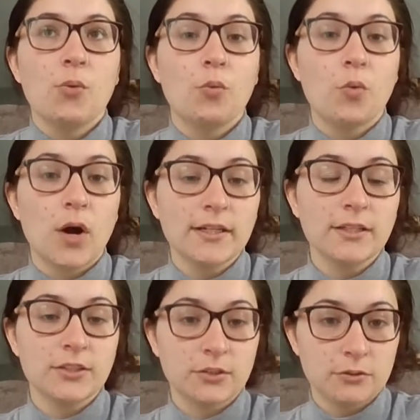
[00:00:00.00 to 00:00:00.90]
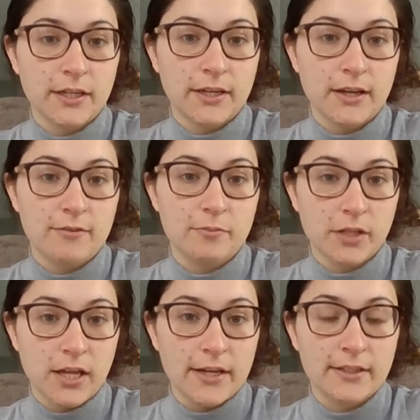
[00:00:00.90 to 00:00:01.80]
1 unit of
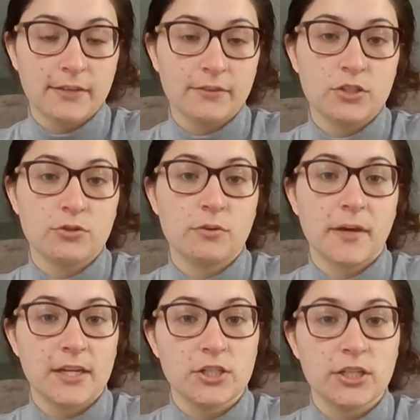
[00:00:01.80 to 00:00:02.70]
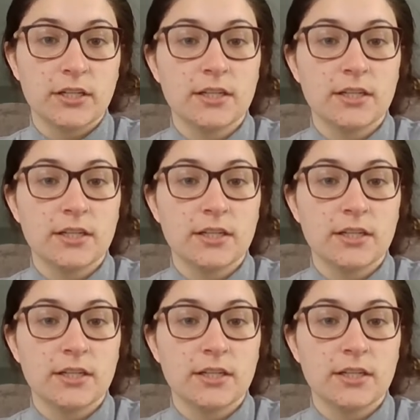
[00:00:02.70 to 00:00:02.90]
blood given to a patient